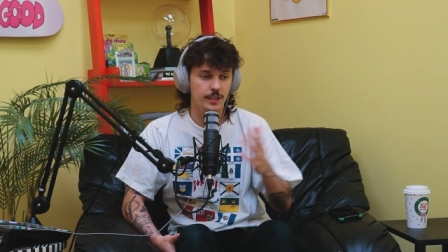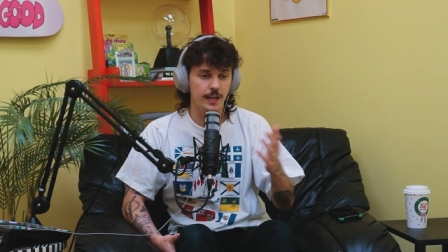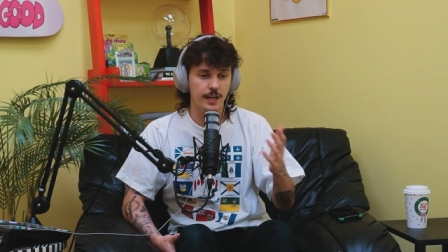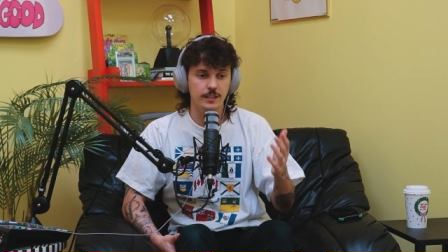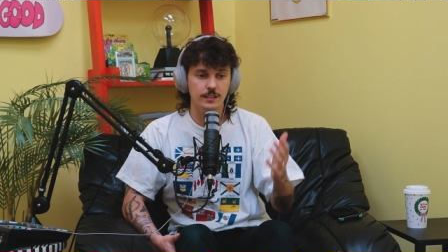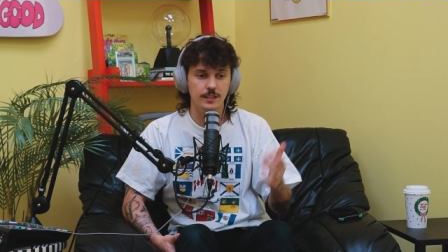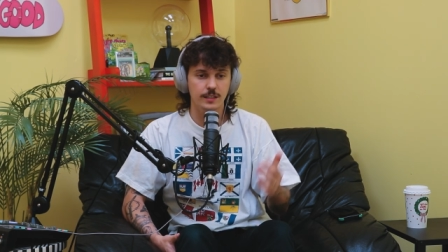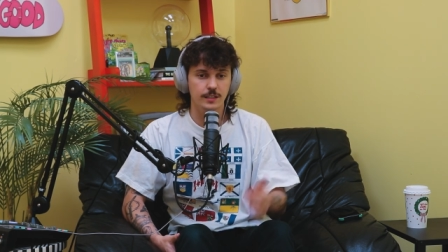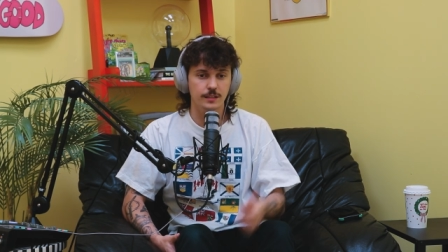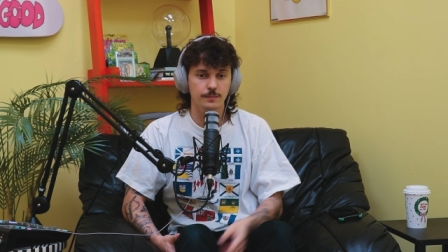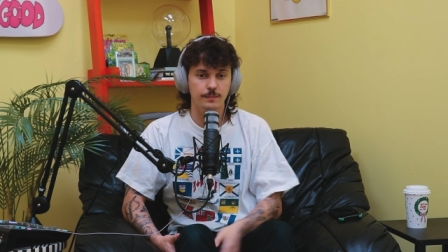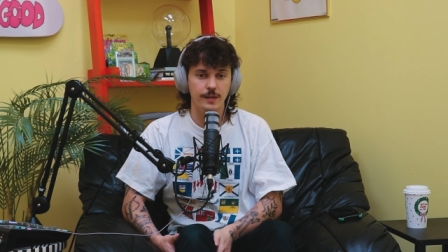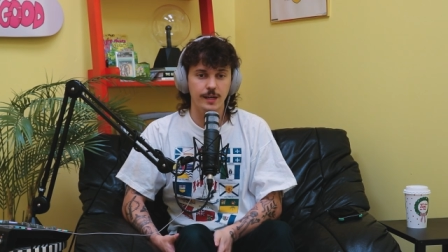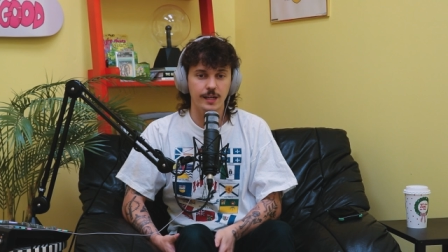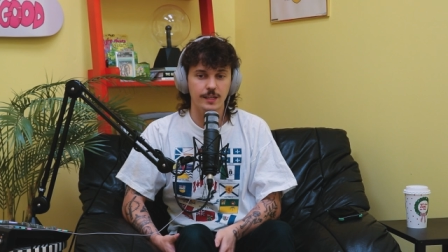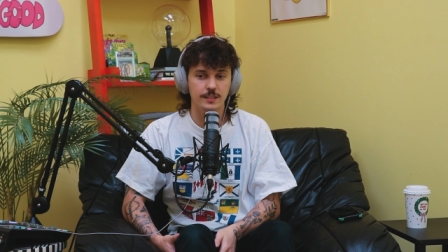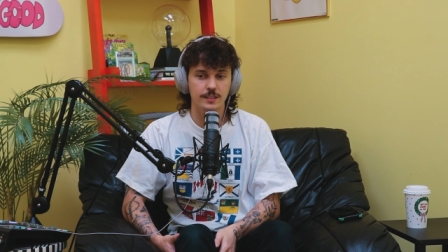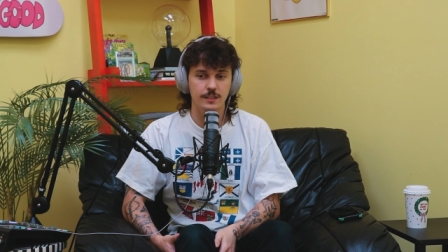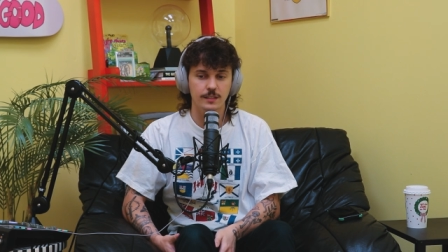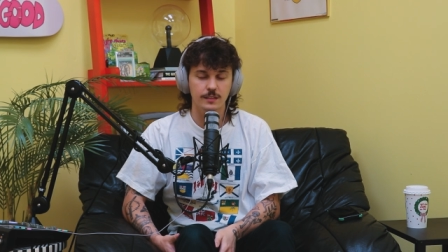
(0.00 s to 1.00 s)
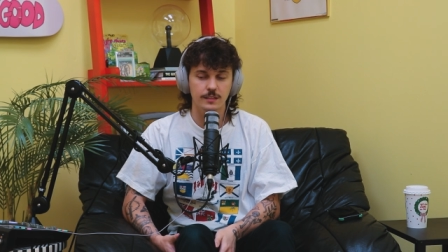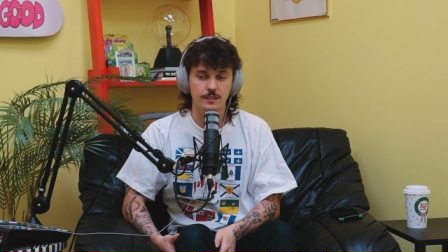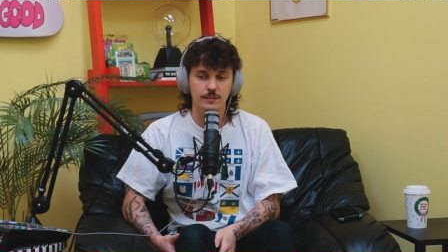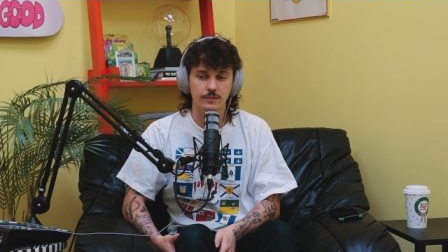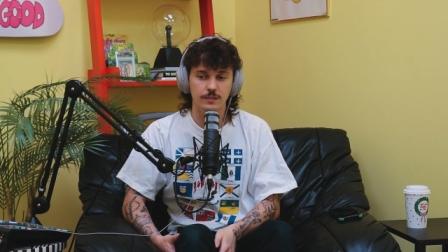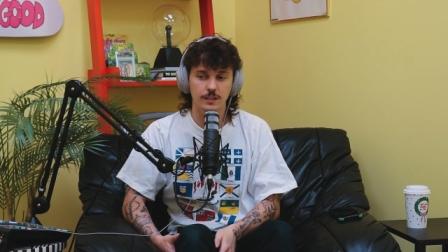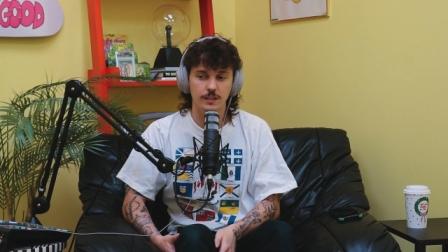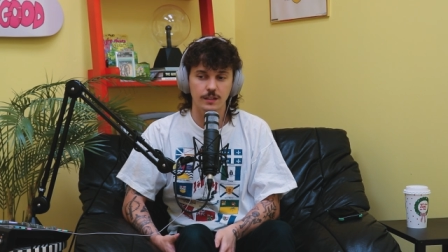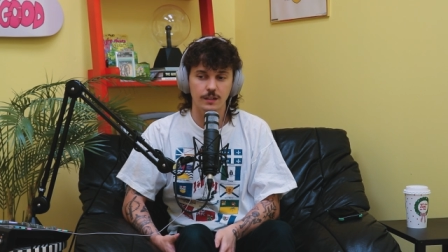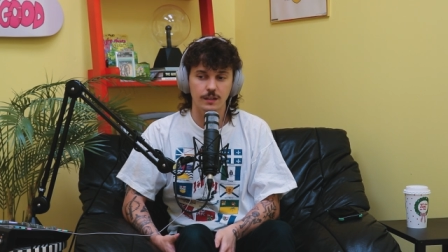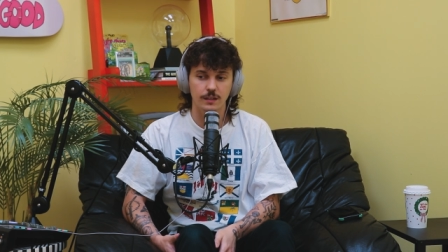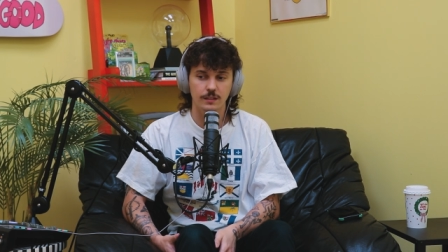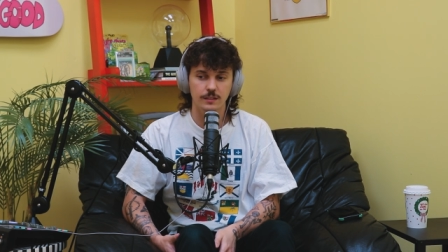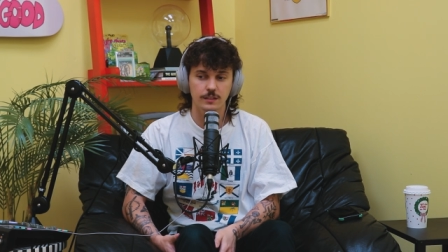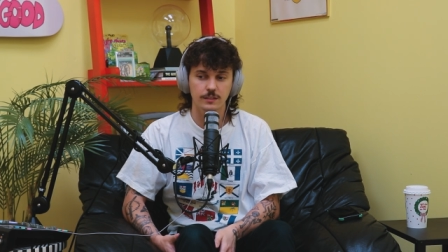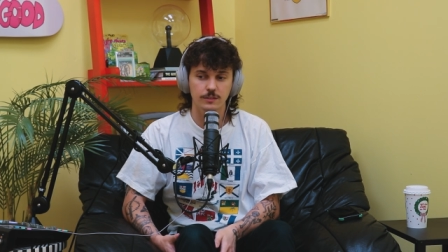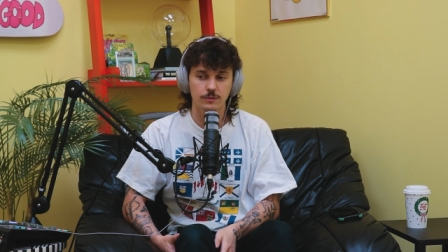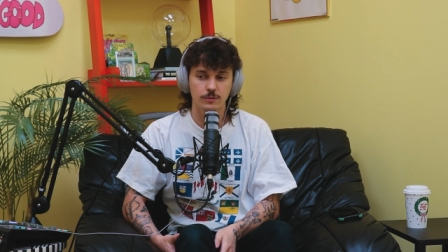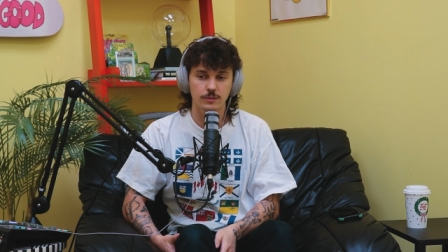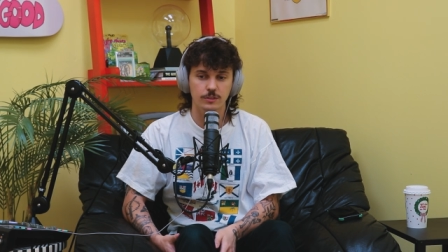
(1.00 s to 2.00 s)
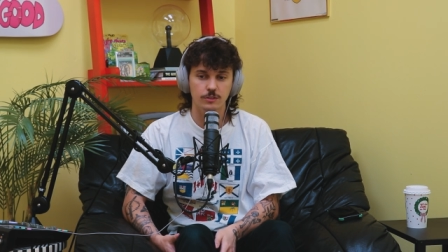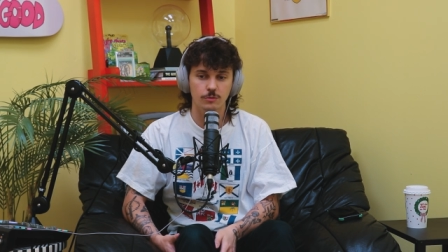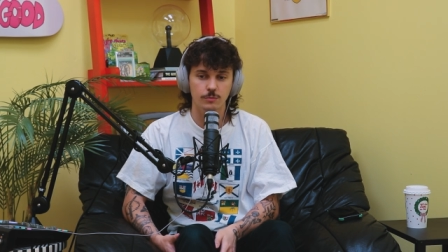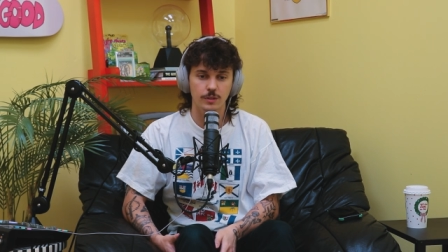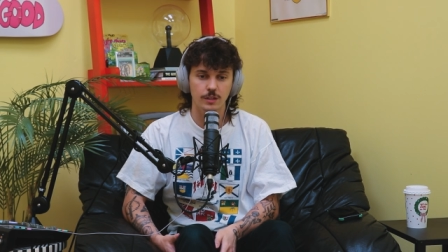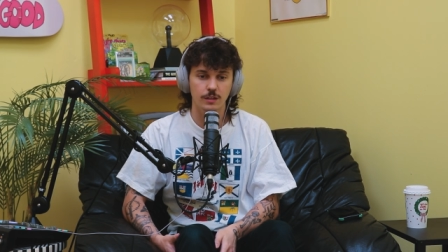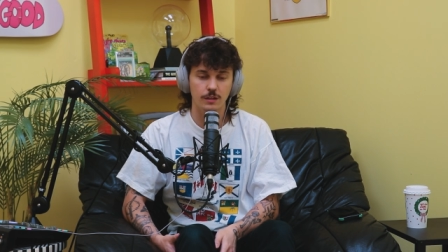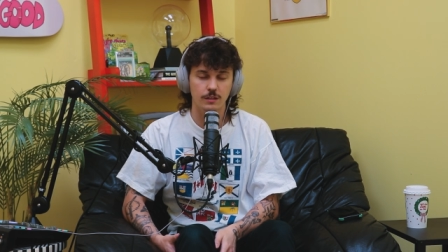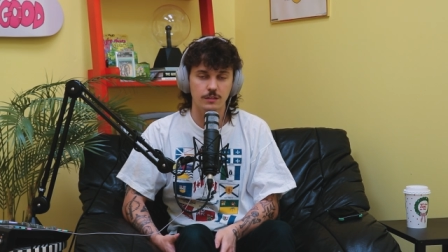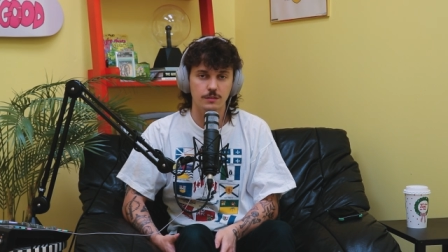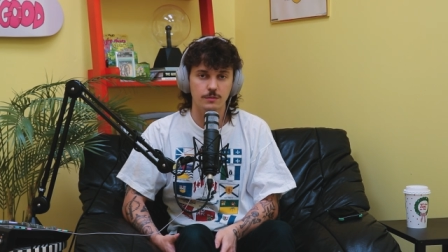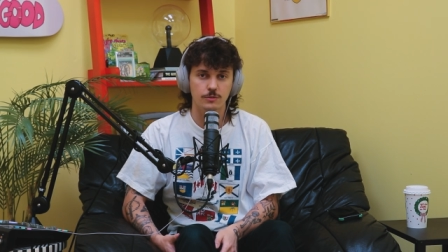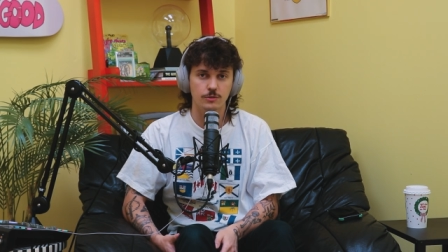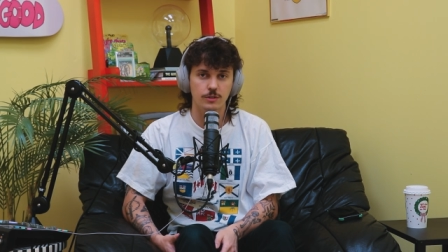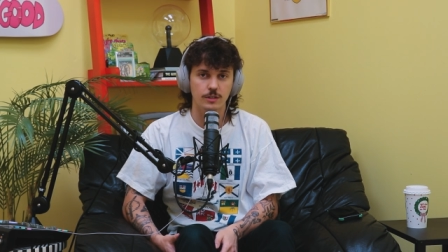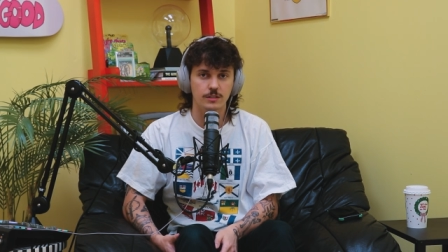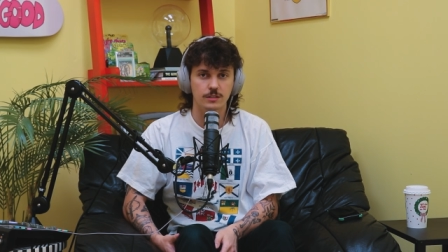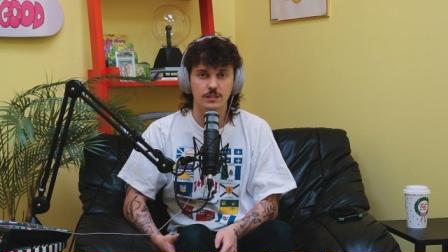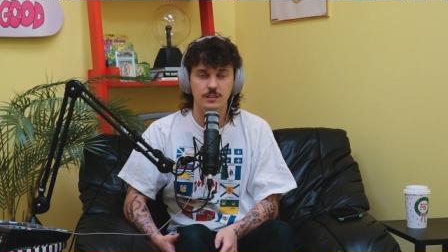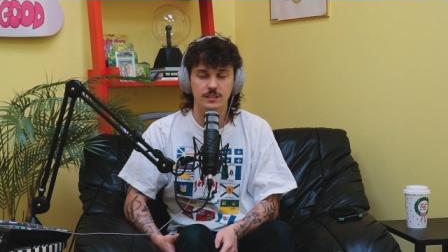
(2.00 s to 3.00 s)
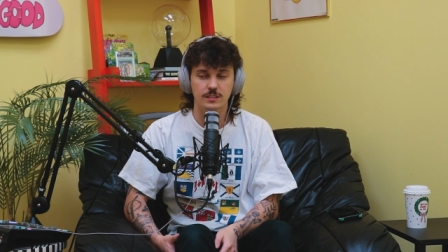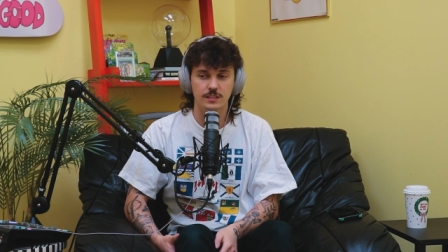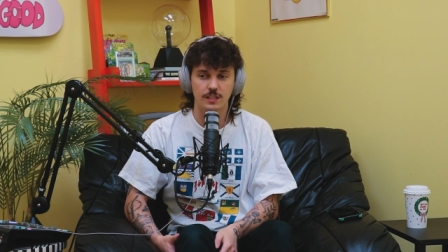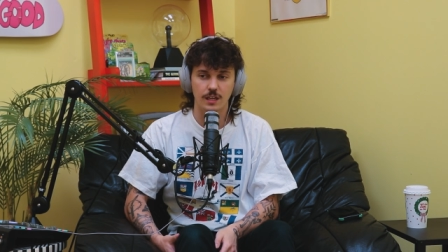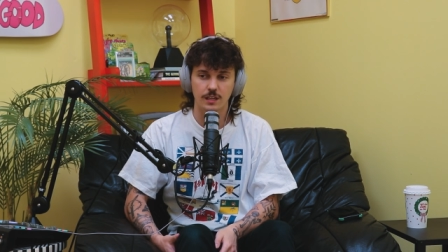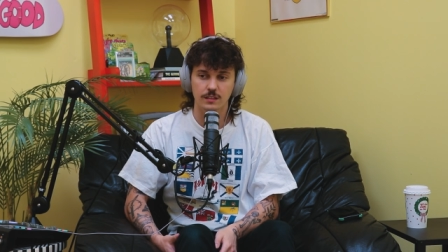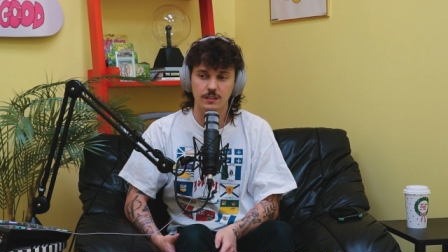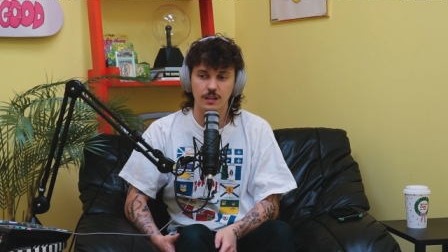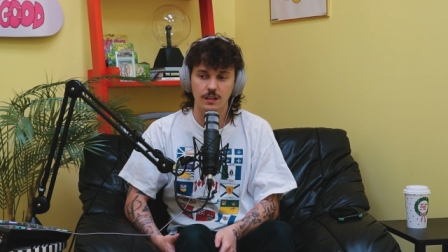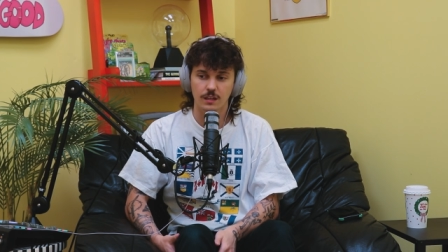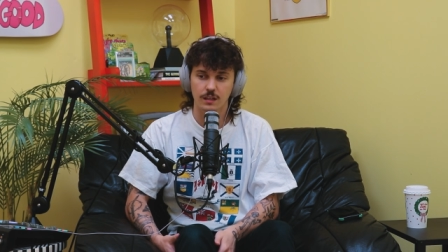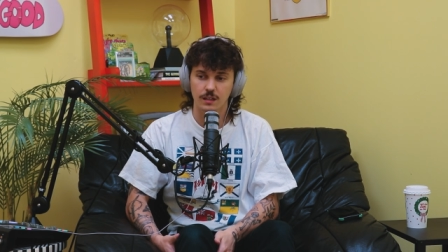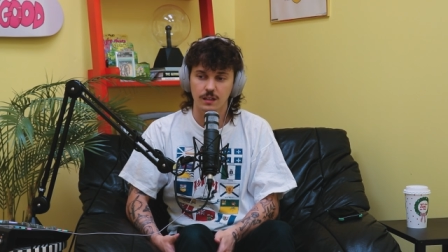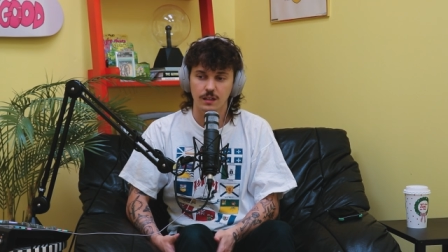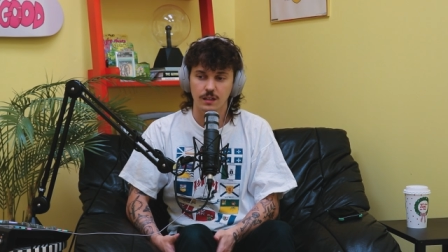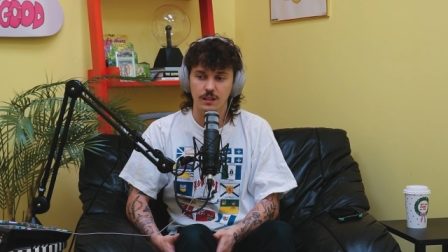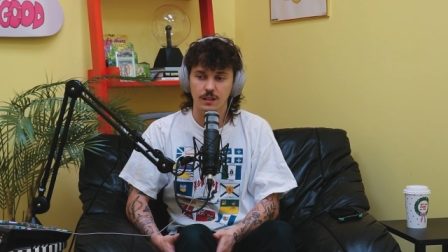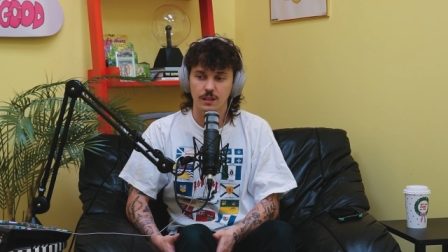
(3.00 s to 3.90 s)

How'd you get Max here? He's fucking awesome. He's doing so many awesome tricks on his tech deck.